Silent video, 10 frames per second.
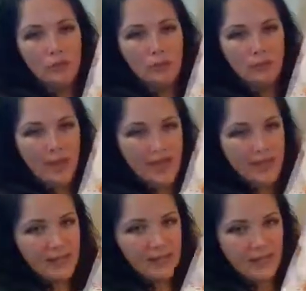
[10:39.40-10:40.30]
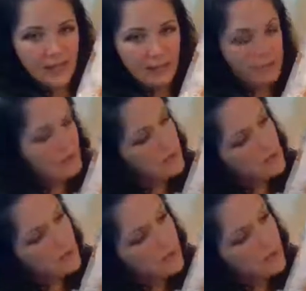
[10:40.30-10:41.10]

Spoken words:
Raking leaves,